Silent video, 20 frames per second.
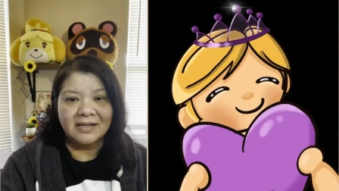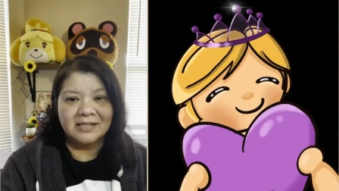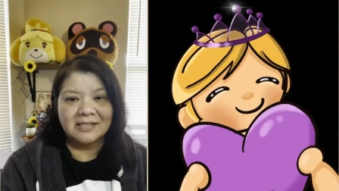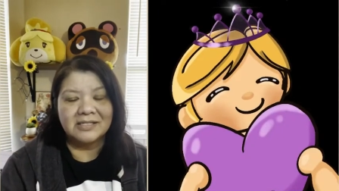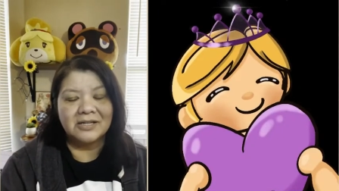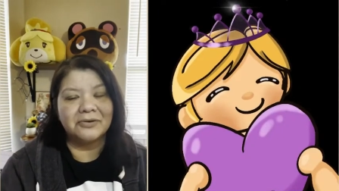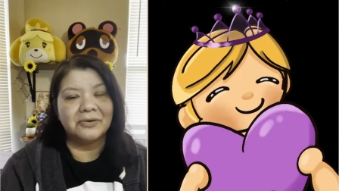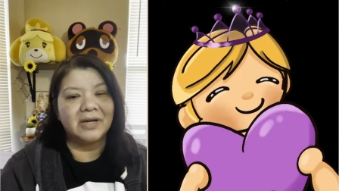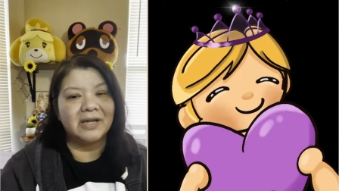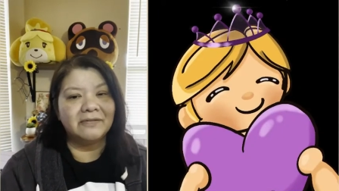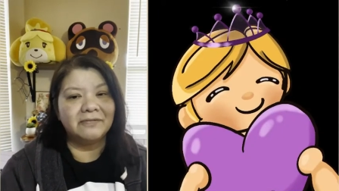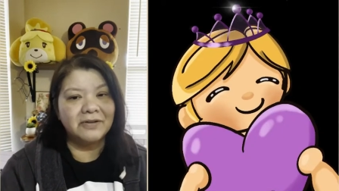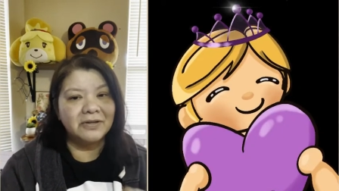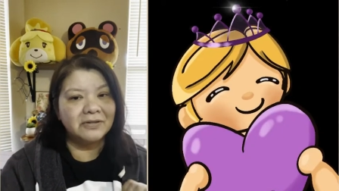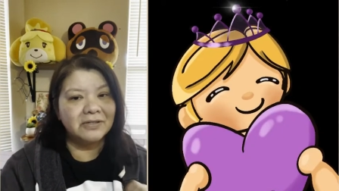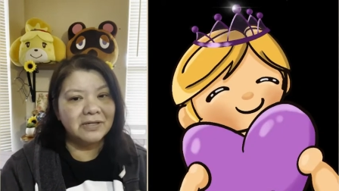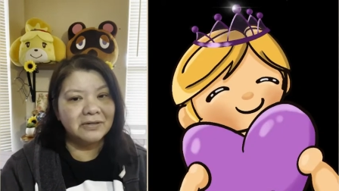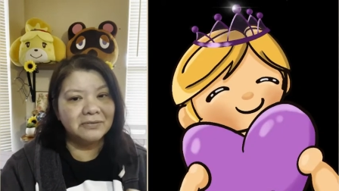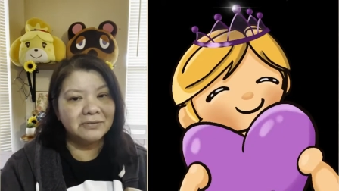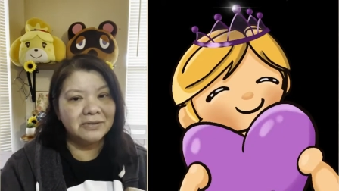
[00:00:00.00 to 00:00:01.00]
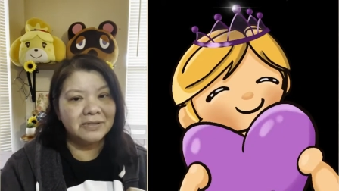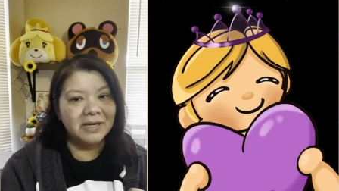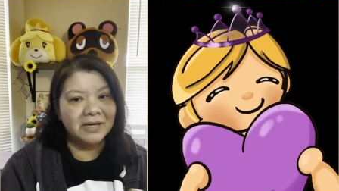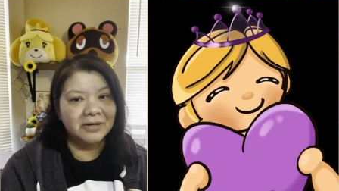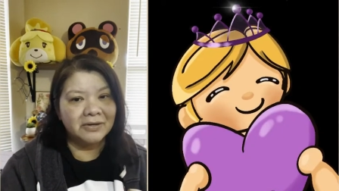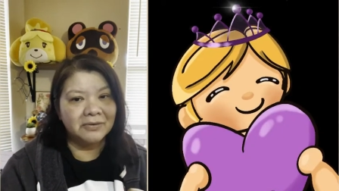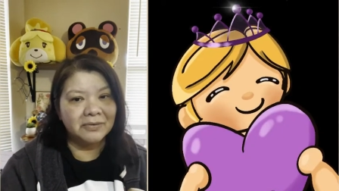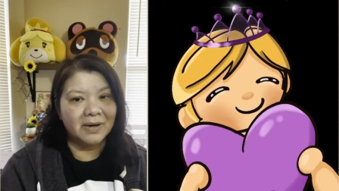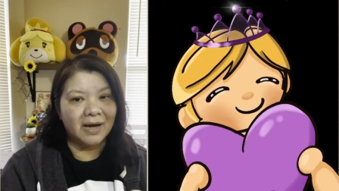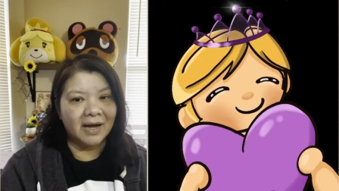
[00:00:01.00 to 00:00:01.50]
So if you don't
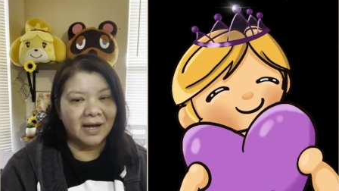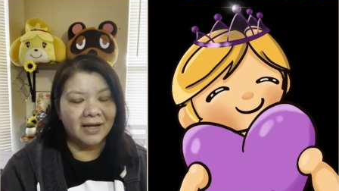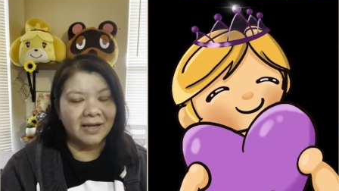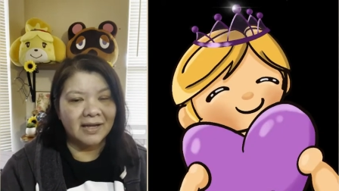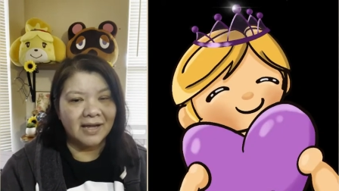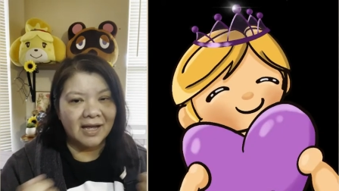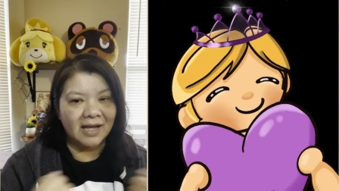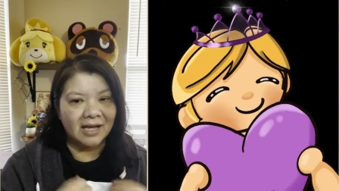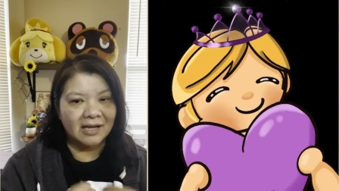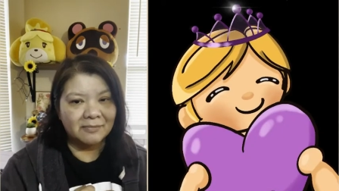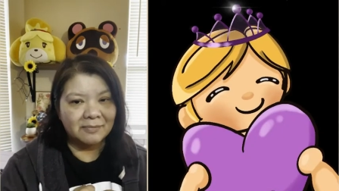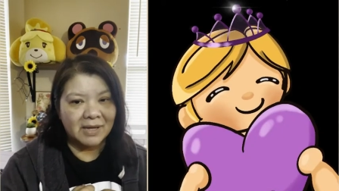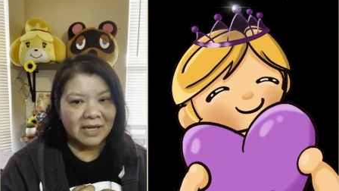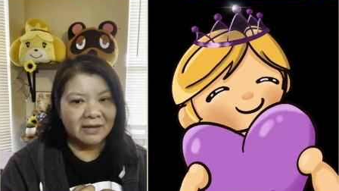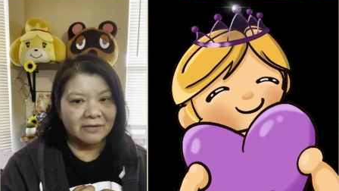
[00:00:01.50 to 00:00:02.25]
know, I am